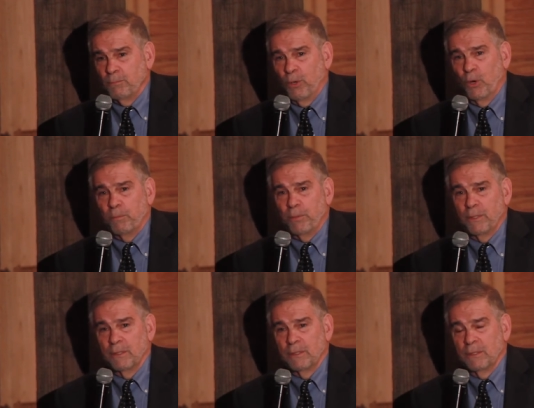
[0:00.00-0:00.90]
pope
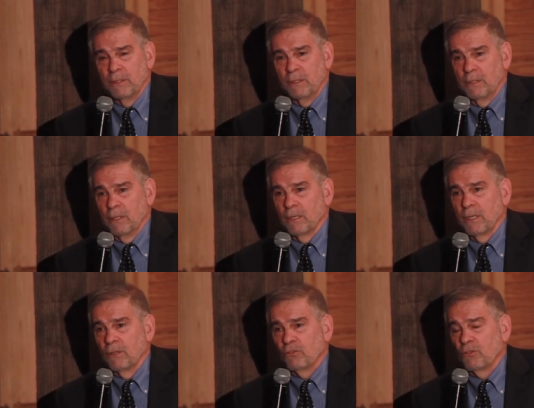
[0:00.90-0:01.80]

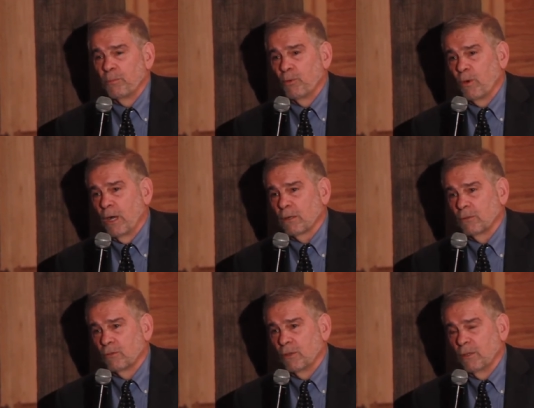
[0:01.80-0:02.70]
against the
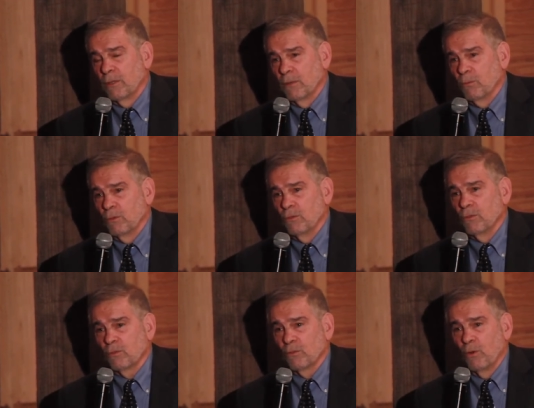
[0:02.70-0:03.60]
bureaucracy that was
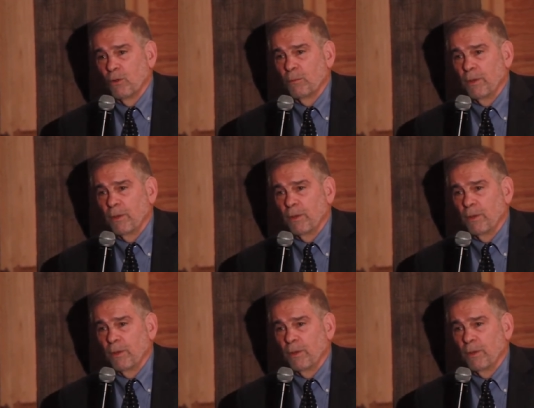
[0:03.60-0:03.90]
installed